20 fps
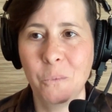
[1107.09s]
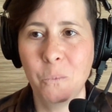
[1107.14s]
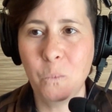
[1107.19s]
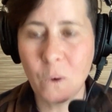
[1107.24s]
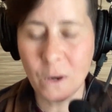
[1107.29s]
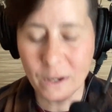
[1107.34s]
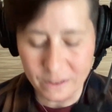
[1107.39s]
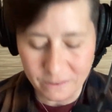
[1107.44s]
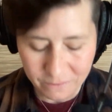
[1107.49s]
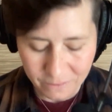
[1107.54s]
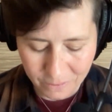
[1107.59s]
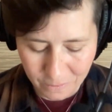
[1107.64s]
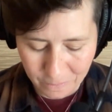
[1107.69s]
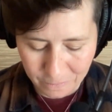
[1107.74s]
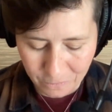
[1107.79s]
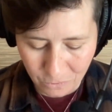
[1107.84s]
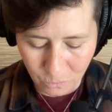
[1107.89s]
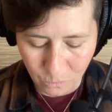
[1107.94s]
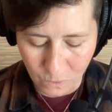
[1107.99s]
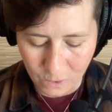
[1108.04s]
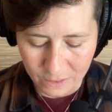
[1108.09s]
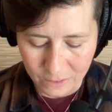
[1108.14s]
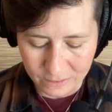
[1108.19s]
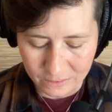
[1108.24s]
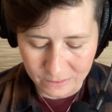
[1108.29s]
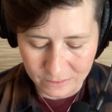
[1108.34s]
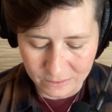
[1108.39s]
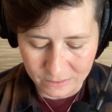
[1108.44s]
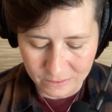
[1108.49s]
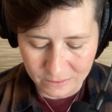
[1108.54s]
One of them
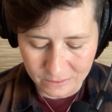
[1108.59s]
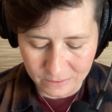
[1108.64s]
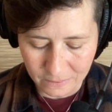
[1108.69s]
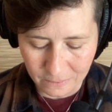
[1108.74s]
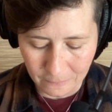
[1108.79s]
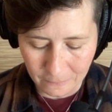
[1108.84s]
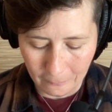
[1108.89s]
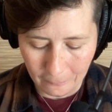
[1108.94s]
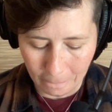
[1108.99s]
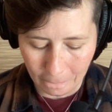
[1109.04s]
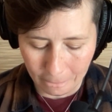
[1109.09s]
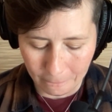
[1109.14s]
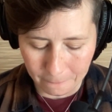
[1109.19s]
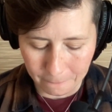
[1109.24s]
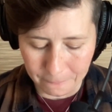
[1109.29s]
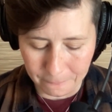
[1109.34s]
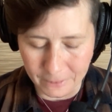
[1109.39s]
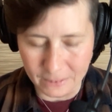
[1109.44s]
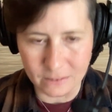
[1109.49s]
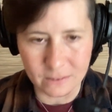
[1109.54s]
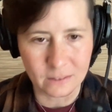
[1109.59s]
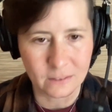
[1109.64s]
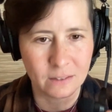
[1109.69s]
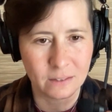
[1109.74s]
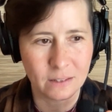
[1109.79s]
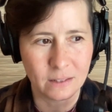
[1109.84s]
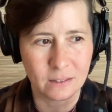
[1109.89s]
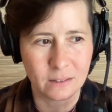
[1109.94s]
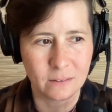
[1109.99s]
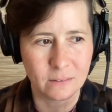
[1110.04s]
was
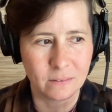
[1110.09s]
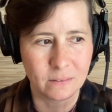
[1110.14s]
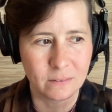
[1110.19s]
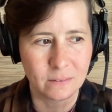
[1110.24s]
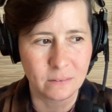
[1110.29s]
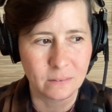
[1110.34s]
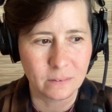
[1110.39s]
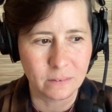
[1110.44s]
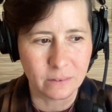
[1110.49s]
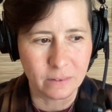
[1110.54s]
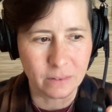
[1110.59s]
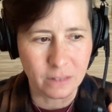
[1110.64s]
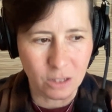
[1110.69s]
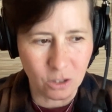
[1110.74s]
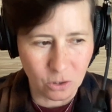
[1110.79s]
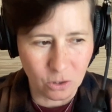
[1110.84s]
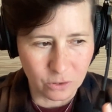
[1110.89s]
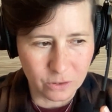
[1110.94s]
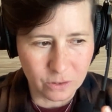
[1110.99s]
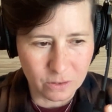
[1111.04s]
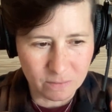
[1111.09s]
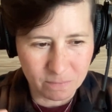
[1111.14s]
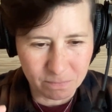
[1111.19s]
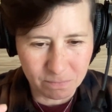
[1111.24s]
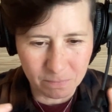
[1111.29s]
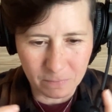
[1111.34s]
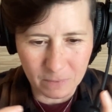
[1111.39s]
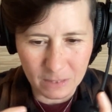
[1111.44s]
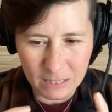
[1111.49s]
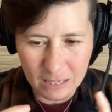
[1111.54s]
basically the Earth
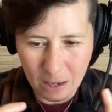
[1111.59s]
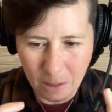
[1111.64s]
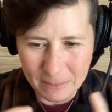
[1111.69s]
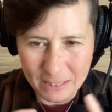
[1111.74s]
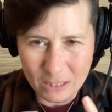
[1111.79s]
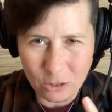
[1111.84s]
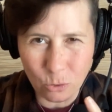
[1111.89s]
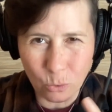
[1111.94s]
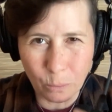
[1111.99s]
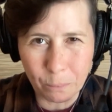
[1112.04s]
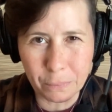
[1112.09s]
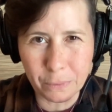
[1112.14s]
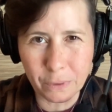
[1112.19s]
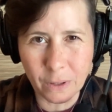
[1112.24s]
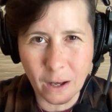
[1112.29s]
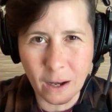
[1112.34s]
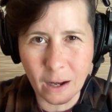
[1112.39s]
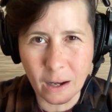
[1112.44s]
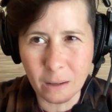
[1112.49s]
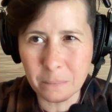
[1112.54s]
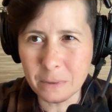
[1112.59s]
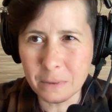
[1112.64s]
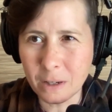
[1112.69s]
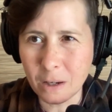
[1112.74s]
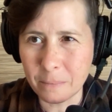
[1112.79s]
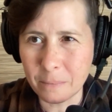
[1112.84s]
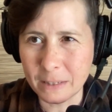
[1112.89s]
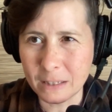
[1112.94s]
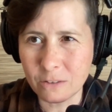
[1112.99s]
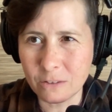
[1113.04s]
coming into a blob,
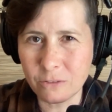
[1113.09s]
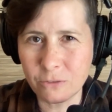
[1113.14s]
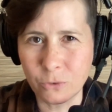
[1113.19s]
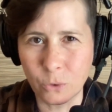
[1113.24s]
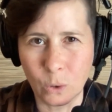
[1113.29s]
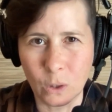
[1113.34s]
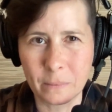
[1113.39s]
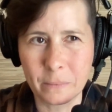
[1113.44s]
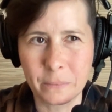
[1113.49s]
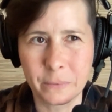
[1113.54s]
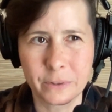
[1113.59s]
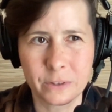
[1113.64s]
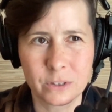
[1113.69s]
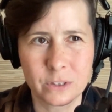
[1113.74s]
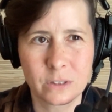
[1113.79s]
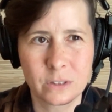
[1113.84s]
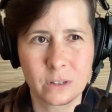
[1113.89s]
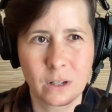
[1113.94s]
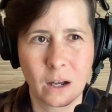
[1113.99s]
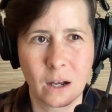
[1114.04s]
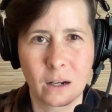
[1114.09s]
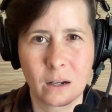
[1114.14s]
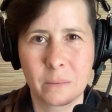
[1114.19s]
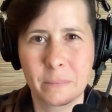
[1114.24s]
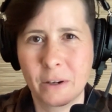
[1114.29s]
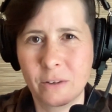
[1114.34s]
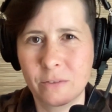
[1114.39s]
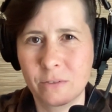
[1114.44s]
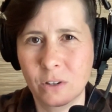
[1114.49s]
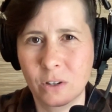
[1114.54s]
coming into form. We were just talking
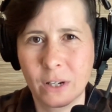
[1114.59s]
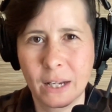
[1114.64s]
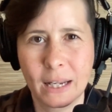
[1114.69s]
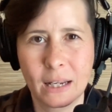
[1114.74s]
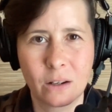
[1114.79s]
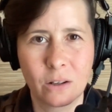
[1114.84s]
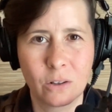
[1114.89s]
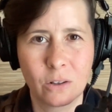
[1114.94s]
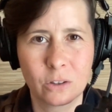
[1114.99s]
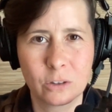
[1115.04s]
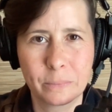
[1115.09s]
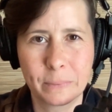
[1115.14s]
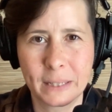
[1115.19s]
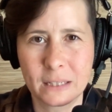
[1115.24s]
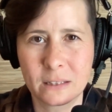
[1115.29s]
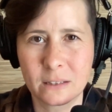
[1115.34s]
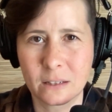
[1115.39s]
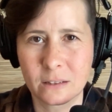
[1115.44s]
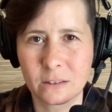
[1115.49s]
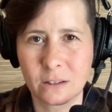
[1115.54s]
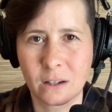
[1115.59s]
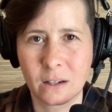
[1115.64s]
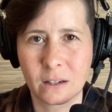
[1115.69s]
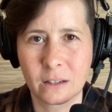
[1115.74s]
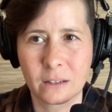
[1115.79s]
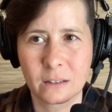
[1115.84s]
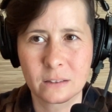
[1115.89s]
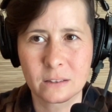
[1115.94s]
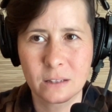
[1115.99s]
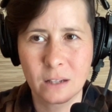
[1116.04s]
about volcanoes, plate
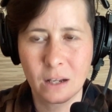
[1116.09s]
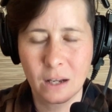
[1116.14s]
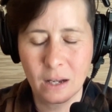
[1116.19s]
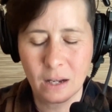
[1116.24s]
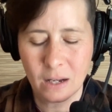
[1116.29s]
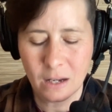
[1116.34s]
tectonics.